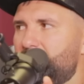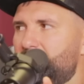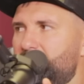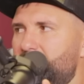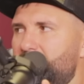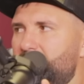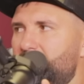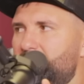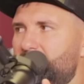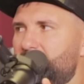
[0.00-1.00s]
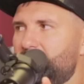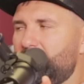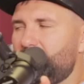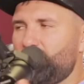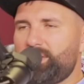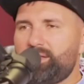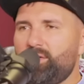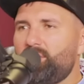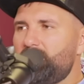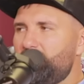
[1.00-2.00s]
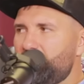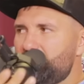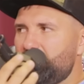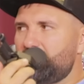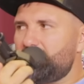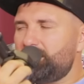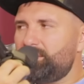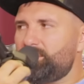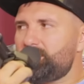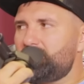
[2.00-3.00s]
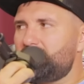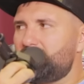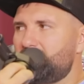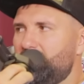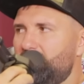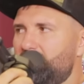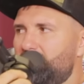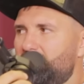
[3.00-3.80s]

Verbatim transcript: No. Weren't they talking about selling the team? Wasn't well, people want